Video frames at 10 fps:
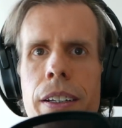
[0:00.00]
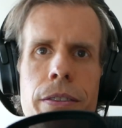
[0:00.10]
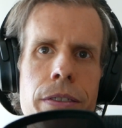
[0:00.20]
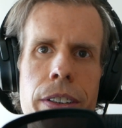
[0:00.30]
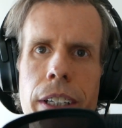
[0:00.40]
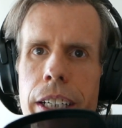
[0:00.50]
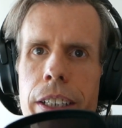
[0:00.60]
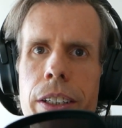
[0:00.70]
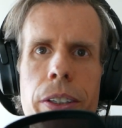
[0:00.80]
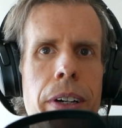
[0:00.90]
For
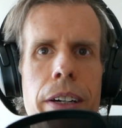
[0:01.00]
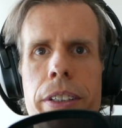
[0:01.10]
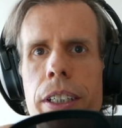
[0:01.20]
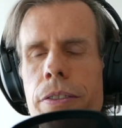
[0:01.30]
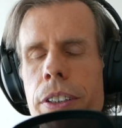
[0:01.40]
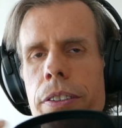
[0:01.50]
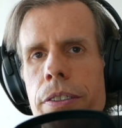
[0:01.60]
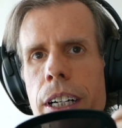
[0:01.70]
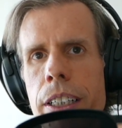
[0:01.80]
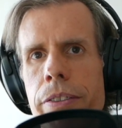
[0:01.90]
light, you have a different
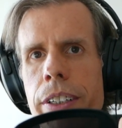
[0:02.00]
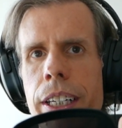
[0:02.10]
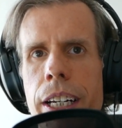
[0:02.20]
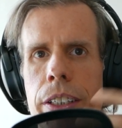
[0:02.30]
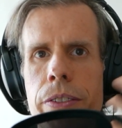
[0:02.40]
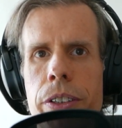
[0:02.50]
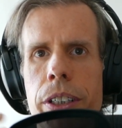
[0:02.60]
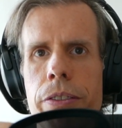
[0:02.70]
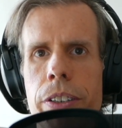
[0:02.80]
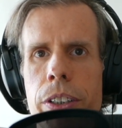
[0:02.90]
refractive index for
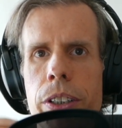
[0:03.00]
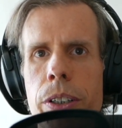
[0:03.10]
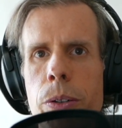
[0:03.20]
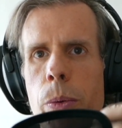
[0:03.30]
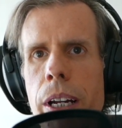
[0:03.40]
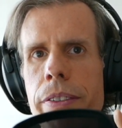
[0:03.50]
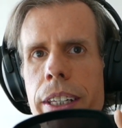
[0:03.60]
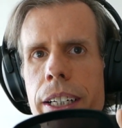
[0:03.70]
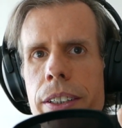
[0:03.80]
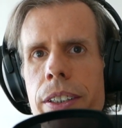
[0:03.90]
different
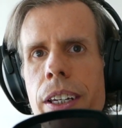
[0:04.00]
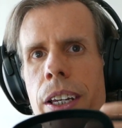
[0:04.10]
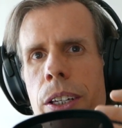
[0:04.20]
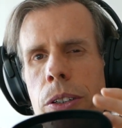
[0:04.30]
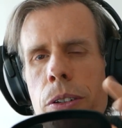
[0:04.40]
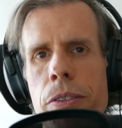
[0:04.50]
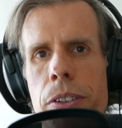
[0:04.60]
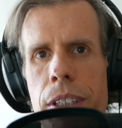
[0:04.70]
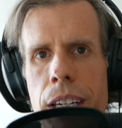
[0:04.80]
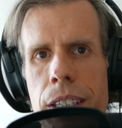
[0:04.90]
wavelengths. So if you
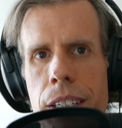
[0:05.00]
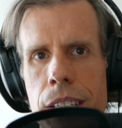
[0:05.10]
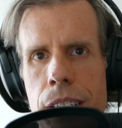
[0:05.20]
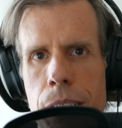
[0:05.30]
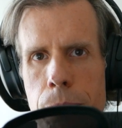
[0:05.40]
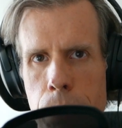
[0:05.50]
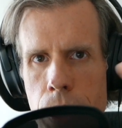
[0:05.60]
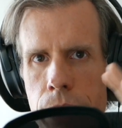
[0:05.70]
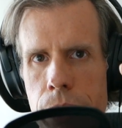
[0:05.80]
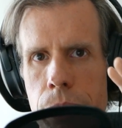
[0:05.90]
send in a
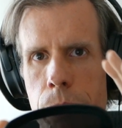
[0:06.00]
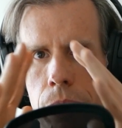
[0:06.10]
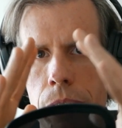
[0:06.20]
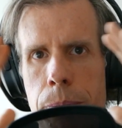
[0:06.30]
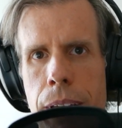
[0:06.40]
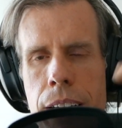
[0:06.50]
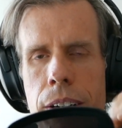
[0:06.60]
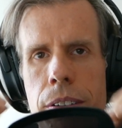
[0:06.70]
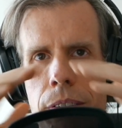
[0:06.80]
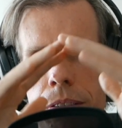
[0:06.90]
pulse, which is made
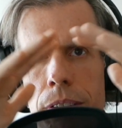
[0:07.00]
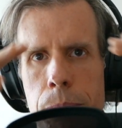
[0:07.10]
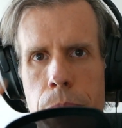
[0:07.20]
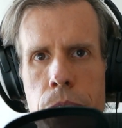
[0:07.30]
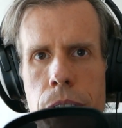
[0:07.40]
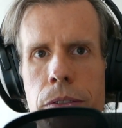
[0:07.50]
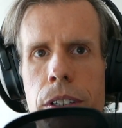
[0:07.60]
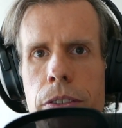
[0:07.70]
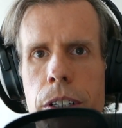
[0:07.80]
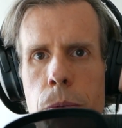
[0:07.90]
out of a bunch of
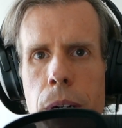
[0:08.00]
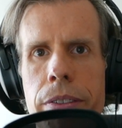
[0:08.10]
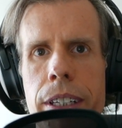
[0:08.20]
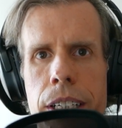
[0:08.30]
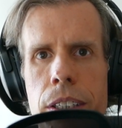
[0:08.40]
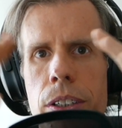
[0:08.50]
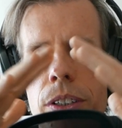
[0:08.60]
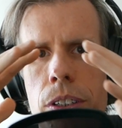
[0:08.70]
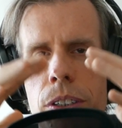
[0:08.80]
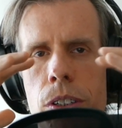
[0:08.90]
different wavelengths
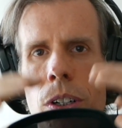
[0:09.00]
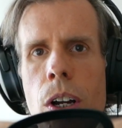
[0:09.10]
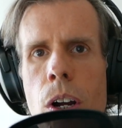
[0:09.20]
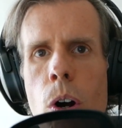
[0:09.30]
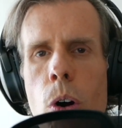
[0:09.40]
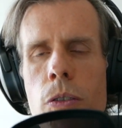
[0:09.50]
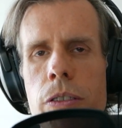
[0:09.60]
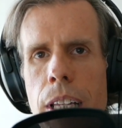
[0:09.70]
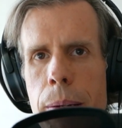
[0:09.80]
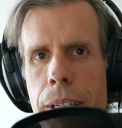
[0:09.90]
just
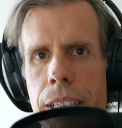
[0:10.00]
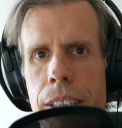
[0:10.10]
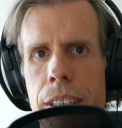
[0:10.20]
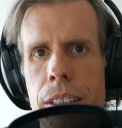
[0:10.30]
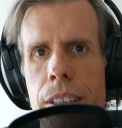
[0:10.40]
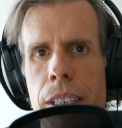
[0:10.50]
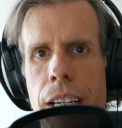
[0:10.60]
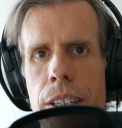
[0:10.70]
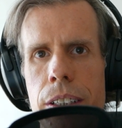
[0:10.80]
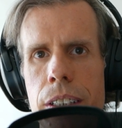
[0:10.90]
overlapping
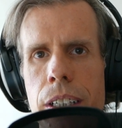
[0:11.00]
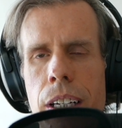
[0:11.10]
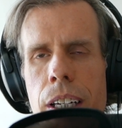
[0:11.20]
together,